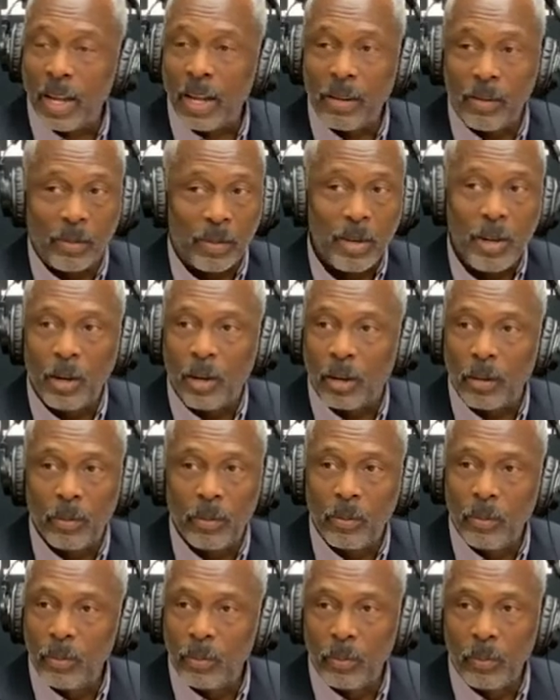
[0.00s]
that, you know,
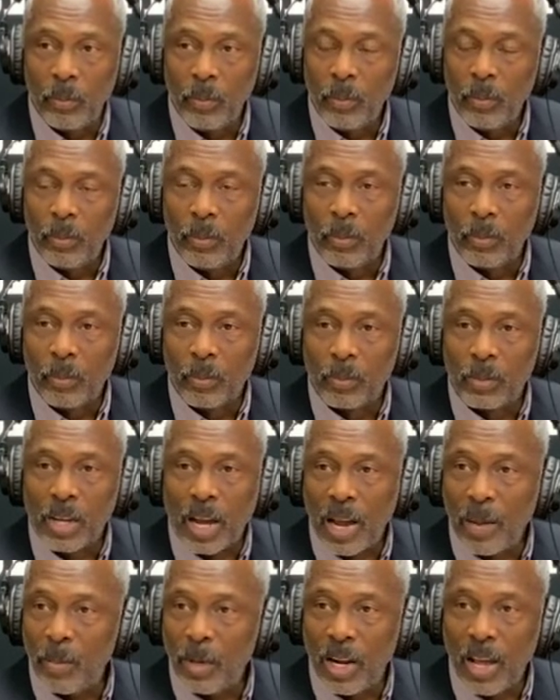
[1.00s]

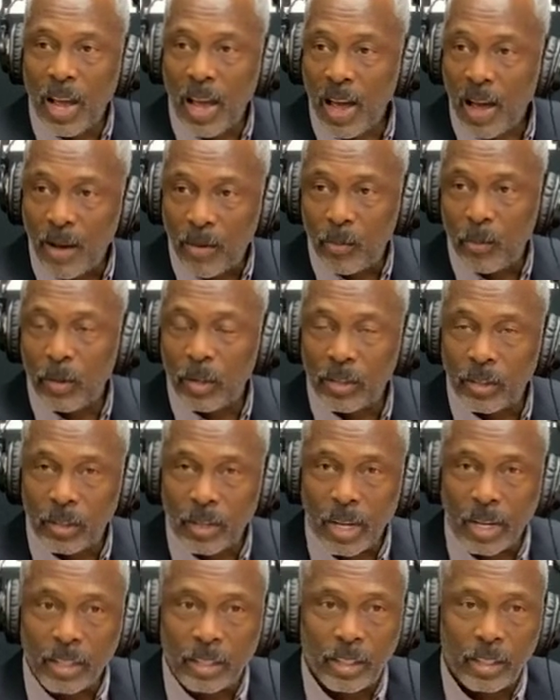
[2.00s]
time and a half, what's
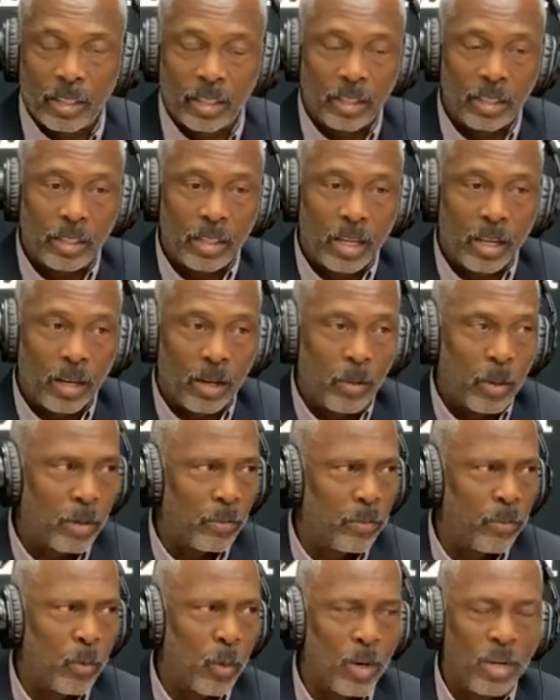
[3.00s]
that's uh, what,
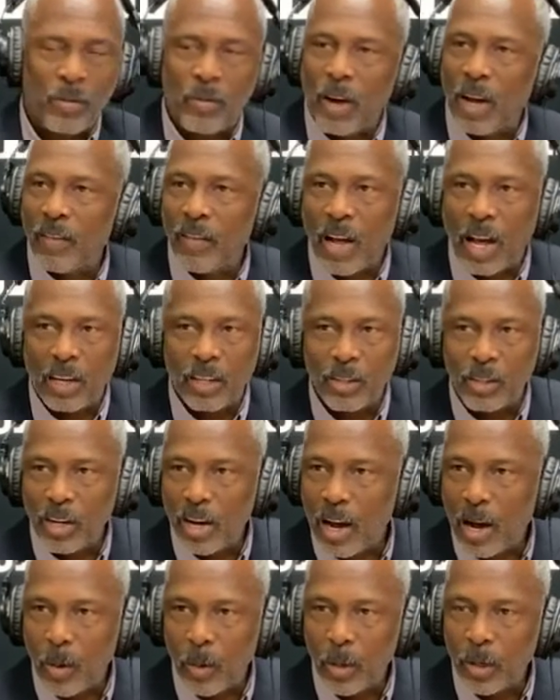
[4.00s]
$45 an
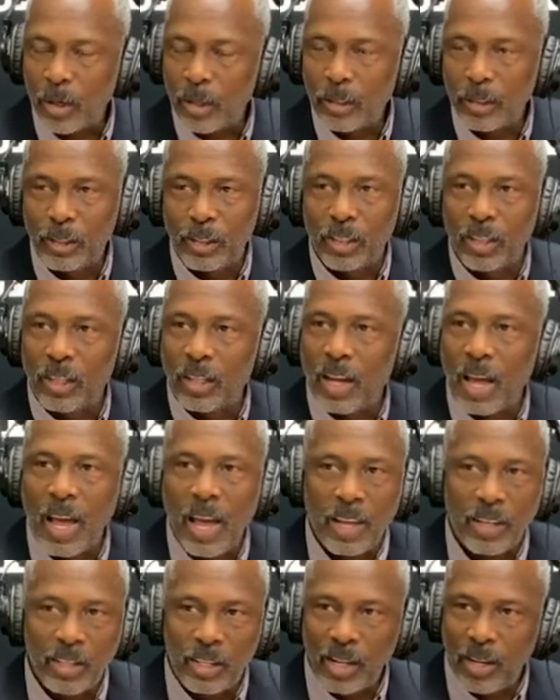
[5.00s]
hour to
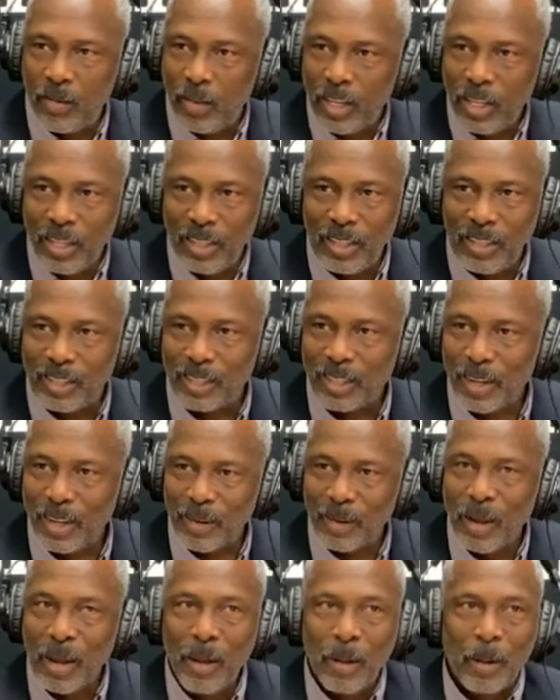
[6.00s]
hang TVs
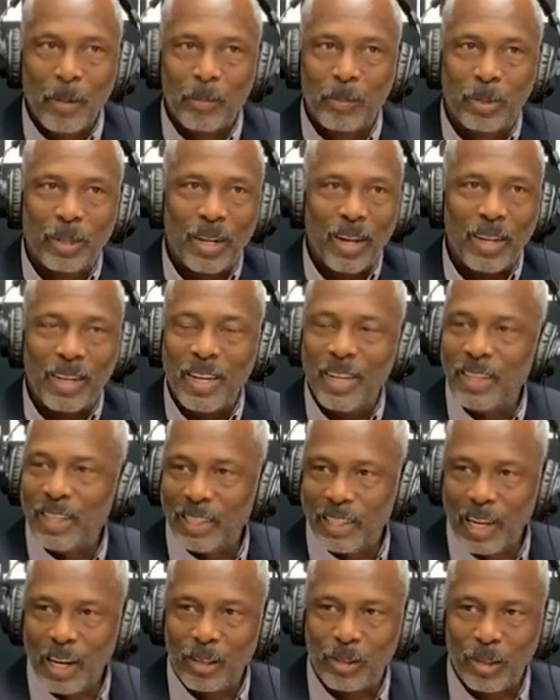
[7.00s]
and plug in the
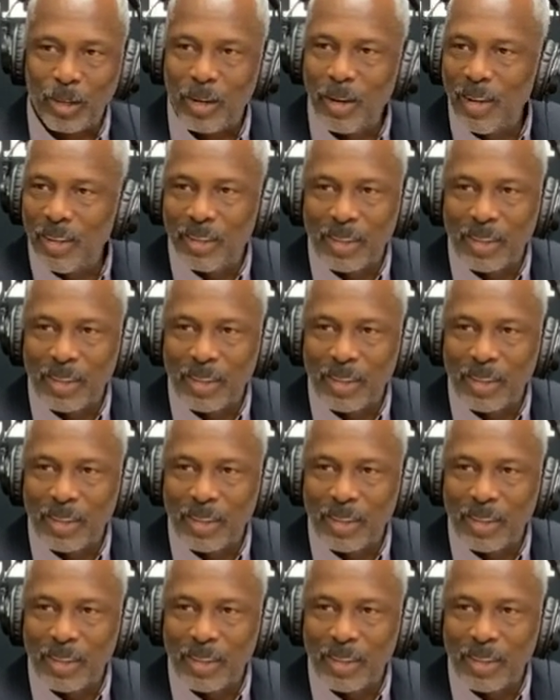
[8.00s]
electric.